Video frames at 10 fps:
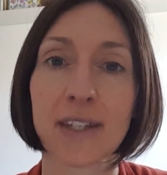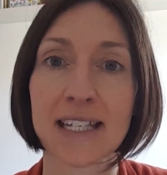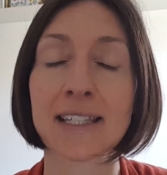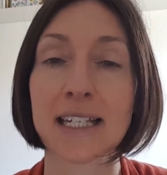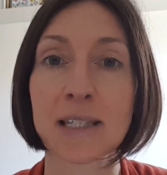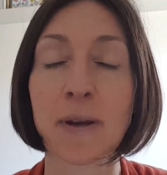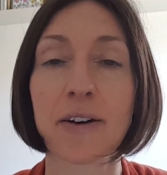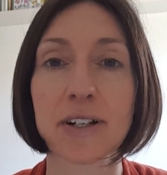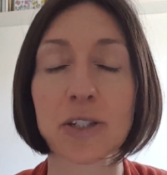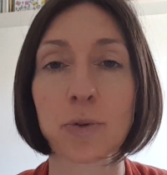this
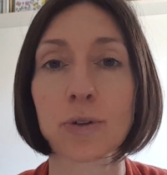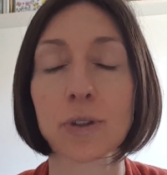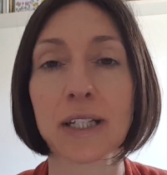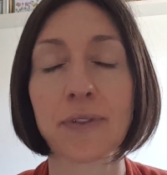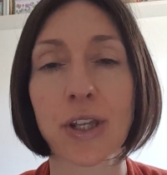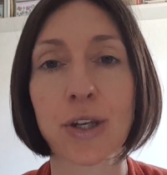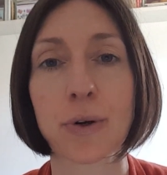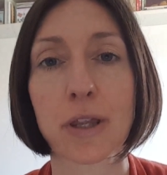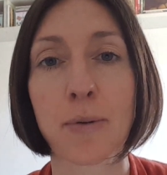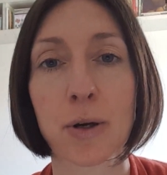experience we're all living through
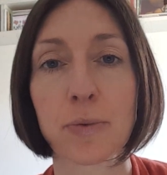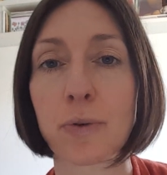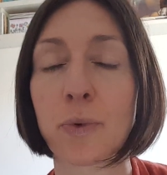at the moment,